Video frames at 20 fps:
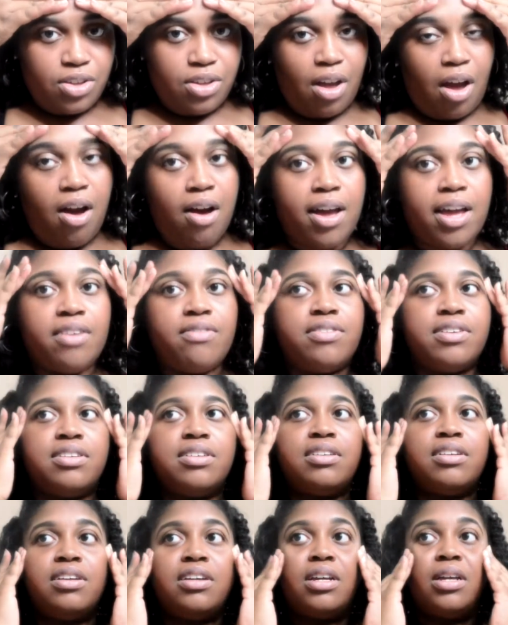
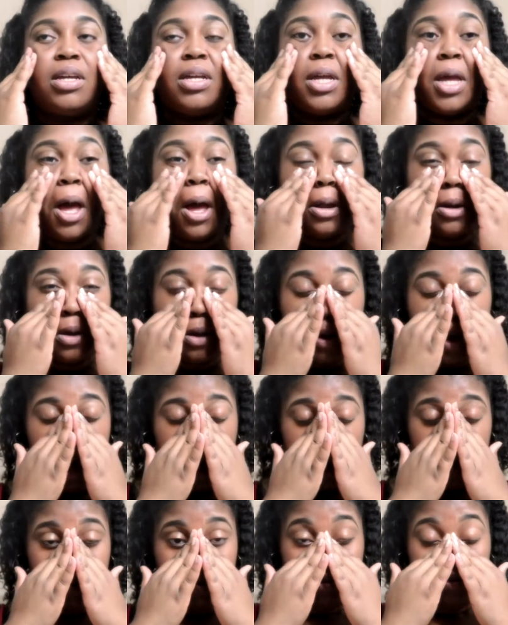Y'all know
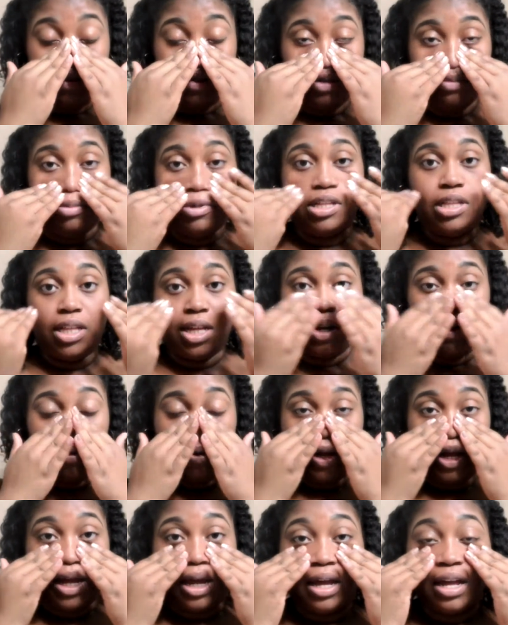how you used to be
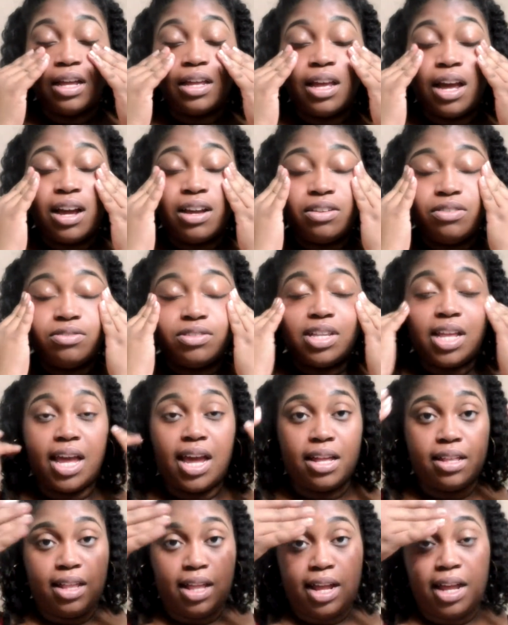little and y'all used to
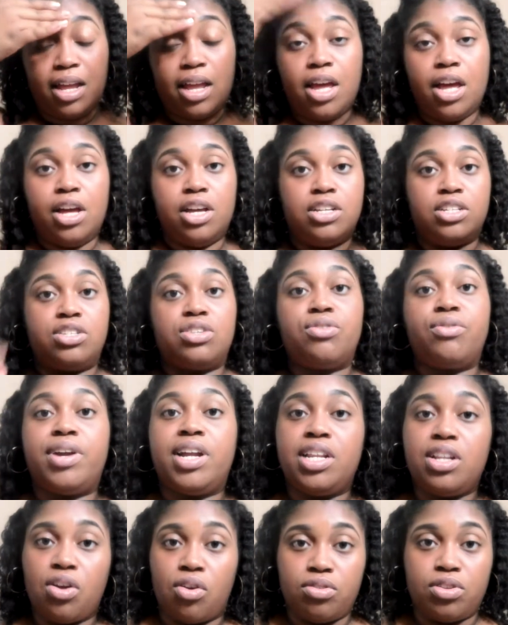have like
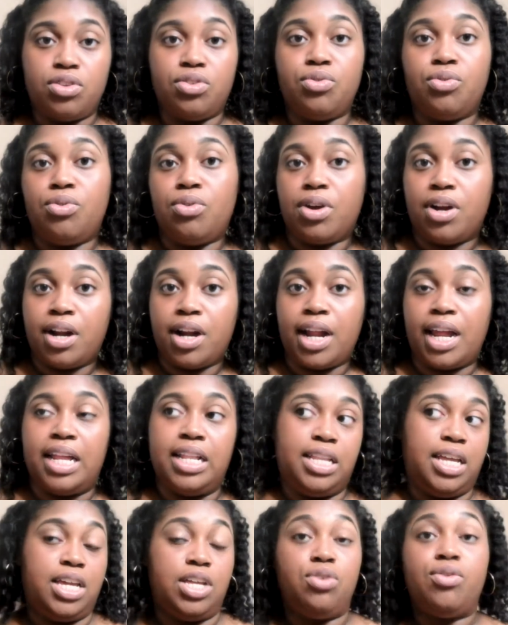screen on the door,
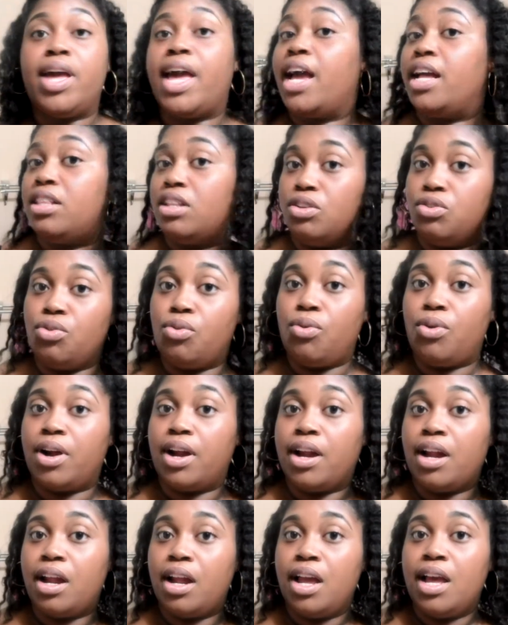and then you had the
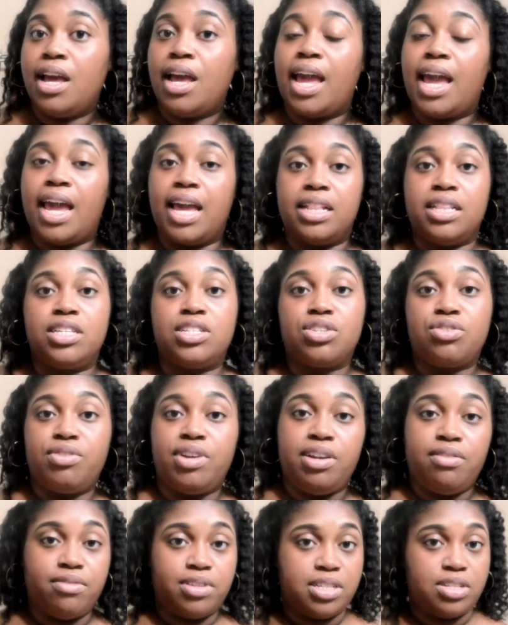door and the
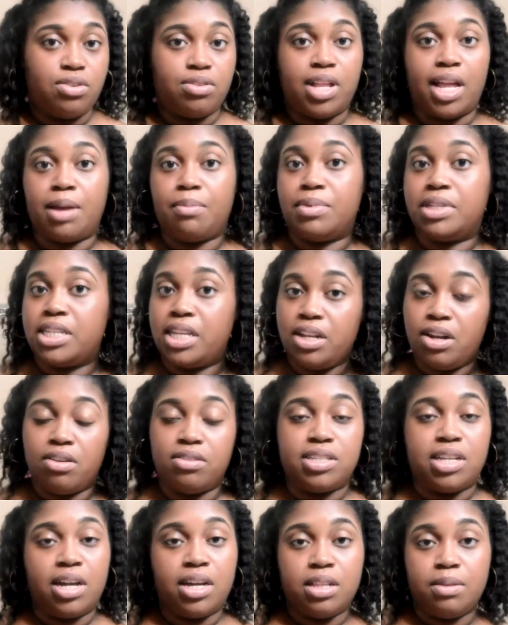screen was so like
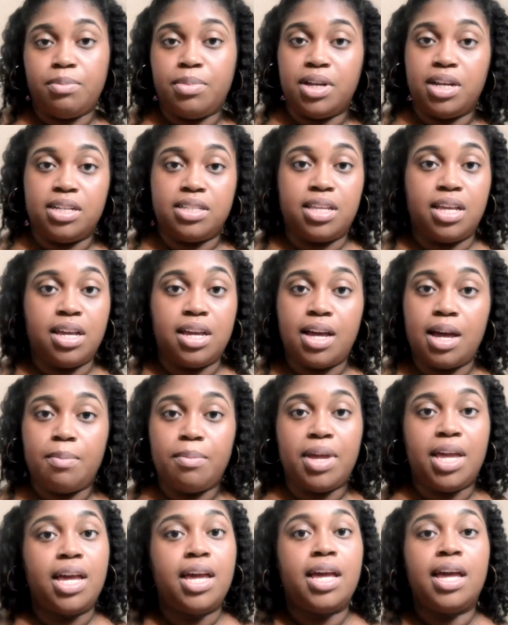mosquitoes and other bugs couldn't
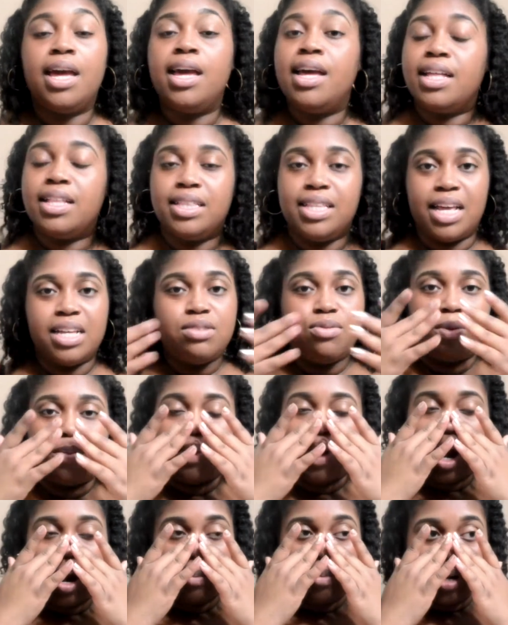come in. That's
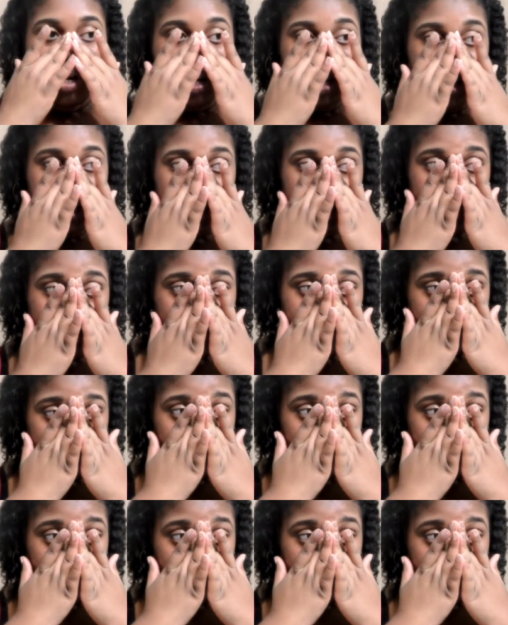what primer is.